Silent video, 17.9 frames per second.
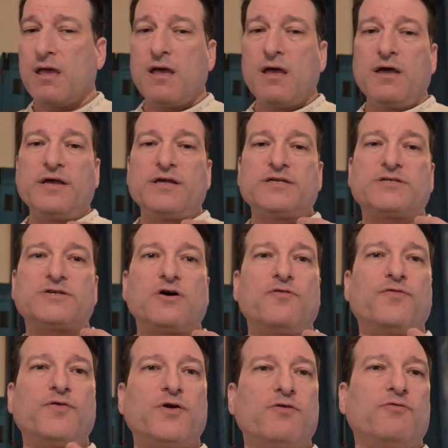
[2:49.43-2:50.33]
So
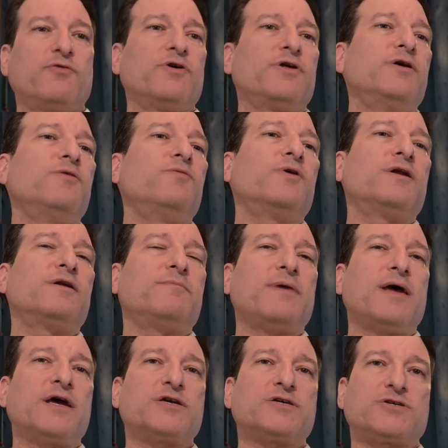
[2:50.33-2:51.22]
if you really want to
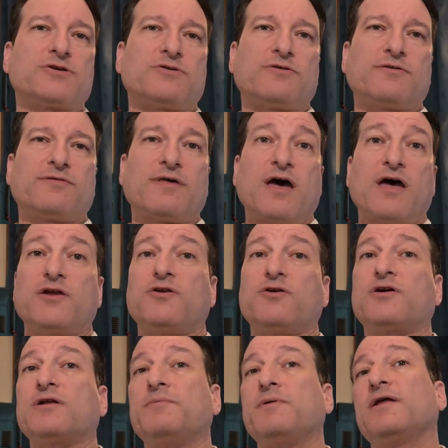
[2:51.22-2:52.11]
make sure that you're
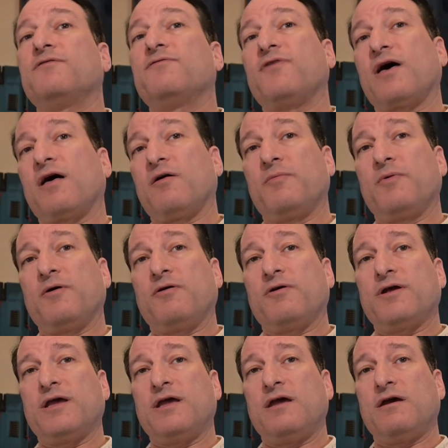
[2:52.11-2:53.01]
going to be an
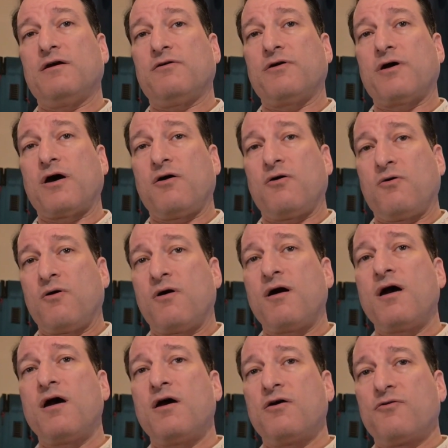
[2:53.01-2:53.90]
availability hero,
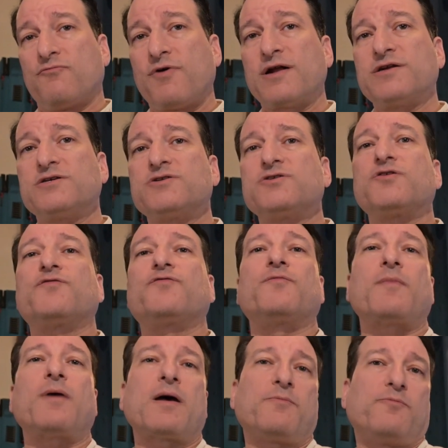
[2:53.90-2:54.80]
register for
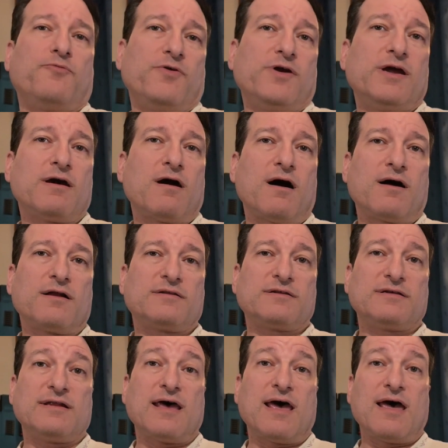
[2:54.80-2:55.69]
my pre-con
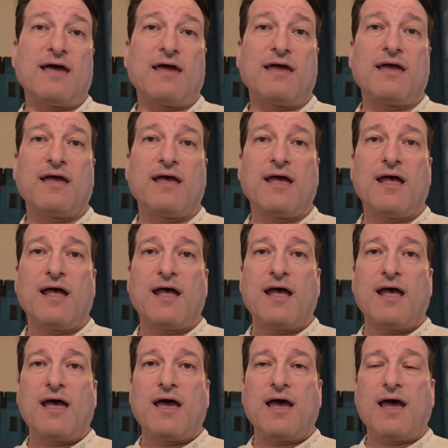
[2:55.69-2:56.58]
today,
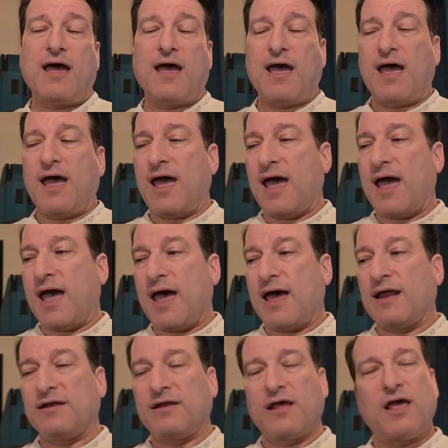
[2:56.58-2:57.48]

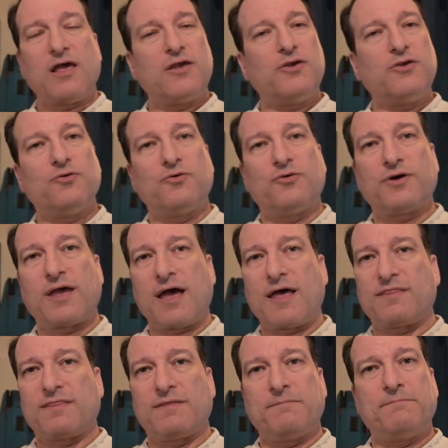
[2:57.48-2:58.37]
and you'll
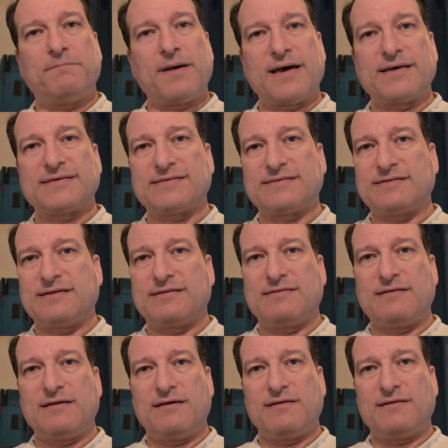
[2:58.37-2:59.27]
get the best
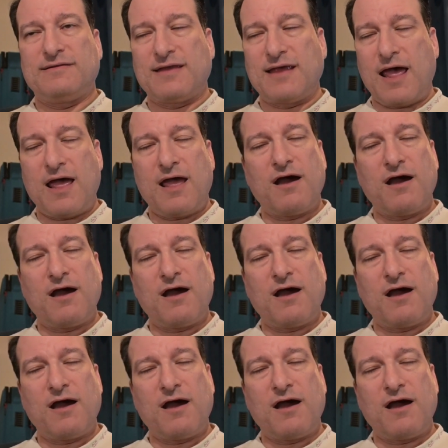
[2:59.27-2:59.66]
day of